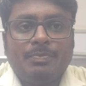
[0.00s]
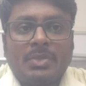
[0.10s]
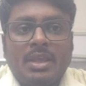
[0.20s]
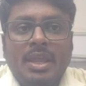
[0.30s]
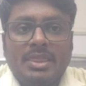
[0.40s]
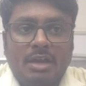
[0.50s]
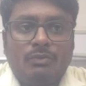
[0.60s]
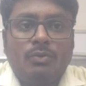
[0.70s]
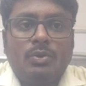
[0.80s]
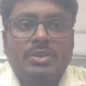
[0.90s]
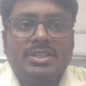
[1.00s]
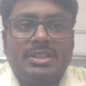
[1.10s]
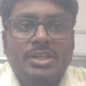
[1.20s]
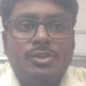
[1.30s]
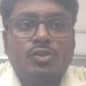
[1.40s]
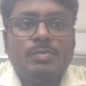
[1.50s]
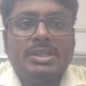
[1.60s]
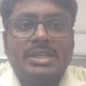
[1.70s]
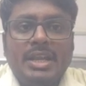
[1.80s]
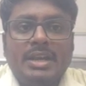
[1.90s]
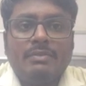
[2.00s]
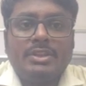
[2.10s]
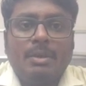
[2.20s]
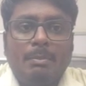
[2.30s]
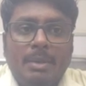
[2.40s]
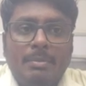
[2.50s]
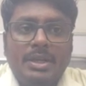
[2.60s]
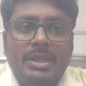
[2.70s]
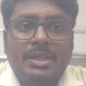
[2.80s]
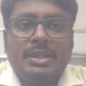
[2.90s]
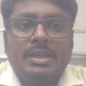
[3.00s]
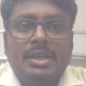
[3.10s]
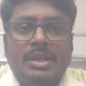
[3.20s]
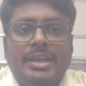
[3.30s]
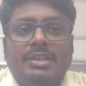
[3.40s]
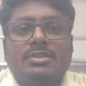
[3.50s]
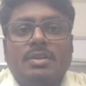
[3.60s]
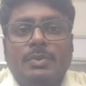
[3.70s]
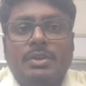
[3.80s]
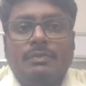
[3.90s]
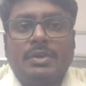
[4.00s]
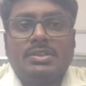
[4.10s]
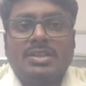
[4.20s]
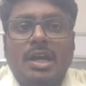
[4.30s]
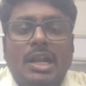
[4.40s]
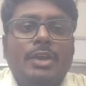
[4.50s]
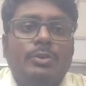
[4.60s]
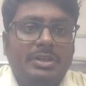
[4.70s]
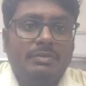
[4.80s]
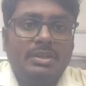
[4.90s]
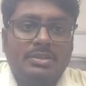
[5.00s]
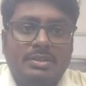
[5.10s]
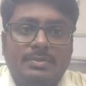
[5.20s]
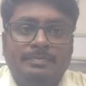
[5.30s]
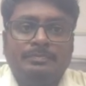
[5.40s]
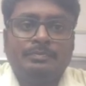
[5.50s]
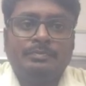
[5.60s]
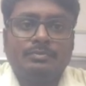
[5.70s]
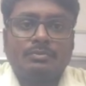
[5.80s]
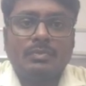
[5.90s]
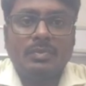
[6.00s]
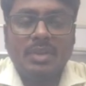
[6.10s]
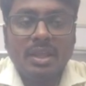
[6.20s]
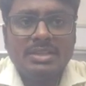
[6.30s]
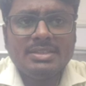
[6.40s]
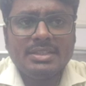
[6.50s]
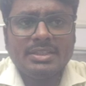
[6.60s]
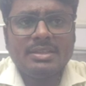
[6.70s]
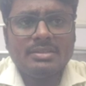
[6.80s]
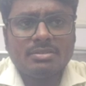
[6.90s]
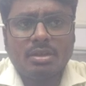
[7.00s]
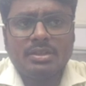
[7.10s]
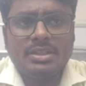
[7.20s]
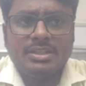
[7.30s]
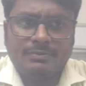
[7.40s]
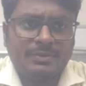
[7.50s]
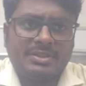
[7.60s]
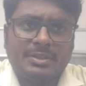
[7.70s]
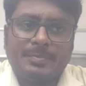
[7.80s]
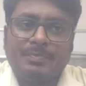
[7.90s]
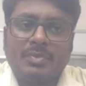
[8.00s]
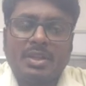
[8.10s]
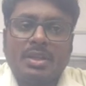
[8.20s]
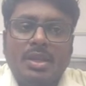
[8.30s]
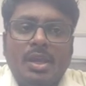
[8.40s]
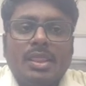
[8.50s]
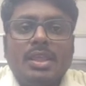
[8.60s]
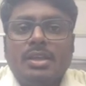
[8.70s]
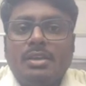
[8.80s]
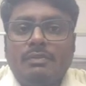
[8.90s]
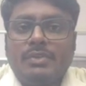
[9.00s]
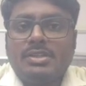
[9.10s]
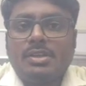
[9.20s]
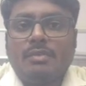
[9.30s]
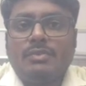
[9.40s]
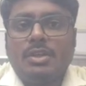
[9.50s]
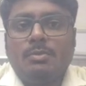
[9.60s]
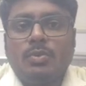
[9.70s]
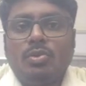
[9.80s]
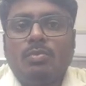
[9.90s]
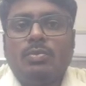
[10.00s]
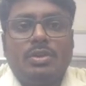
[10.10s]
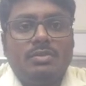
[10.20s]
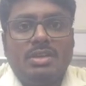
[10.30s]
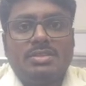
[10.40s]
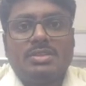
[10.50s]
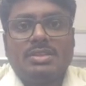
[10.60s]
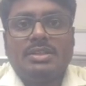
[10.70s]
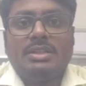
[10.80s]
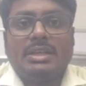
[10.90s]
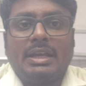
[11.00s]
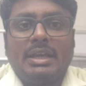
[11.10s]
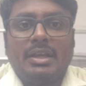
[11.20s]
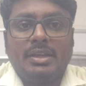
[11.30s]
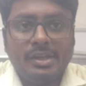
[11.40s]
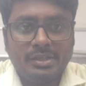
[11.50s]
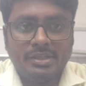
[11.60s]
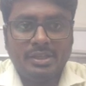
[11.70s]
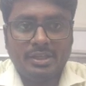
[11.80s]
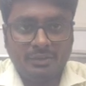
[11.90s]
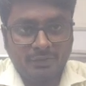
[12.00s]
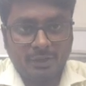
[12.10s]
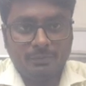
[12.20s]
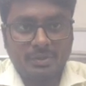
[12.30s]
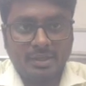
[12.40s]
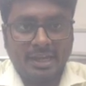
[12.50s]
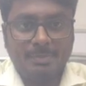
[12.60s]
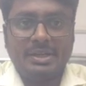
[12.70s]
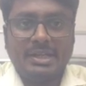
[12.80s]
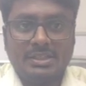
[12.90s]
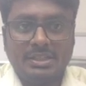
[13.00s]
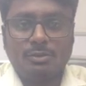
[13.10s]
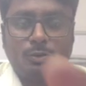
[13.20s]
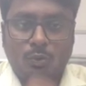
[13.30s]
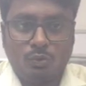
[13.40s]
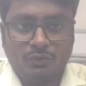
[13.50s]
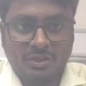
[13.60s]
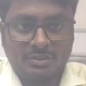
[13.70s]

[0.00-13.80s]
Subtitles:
therefore it needs to be linked with the memory, extra peripherals or I/O devices. This linking is called the interfacing. The interfacing of the input-output devices in 8085 can be done in two ways.